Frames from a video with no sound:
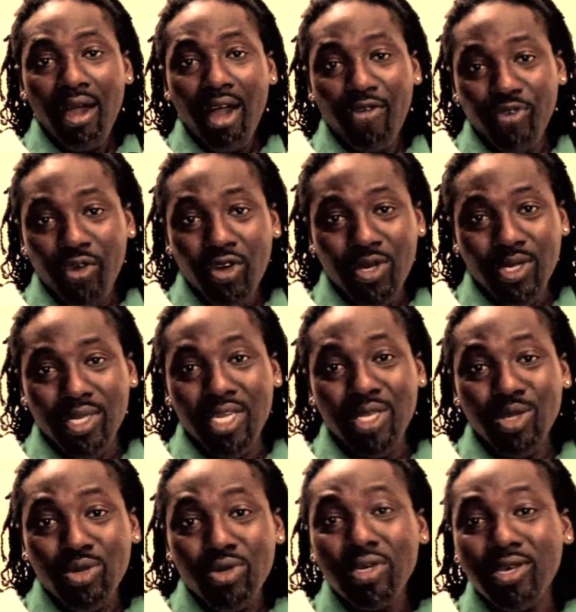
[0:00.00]
Of course, it
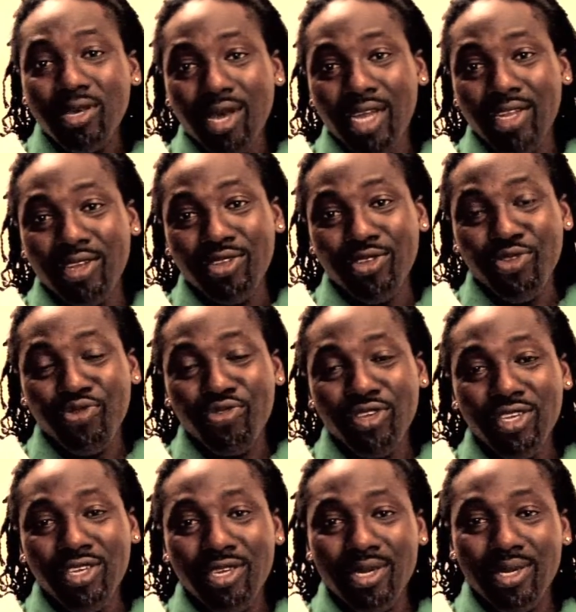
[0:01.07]
took another 3
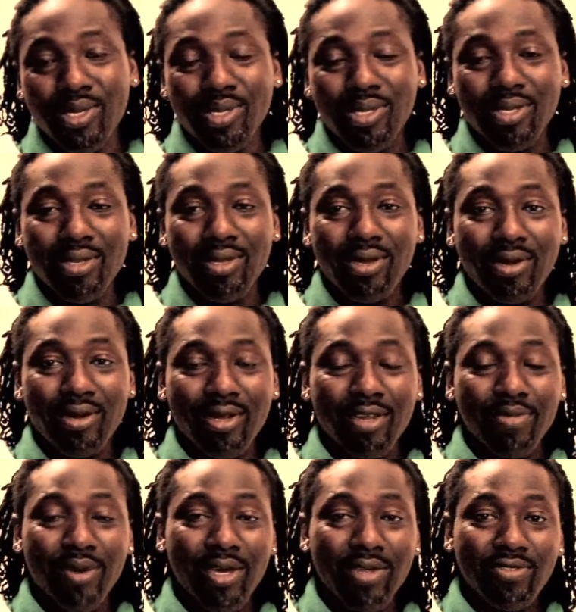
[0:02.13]
years, around
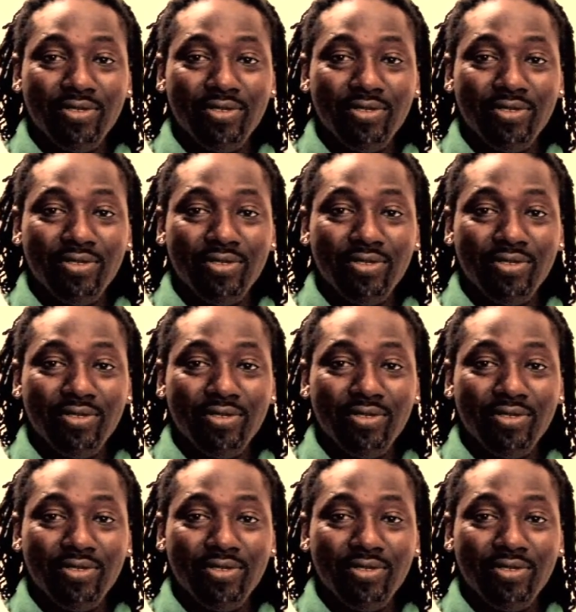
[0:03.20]
about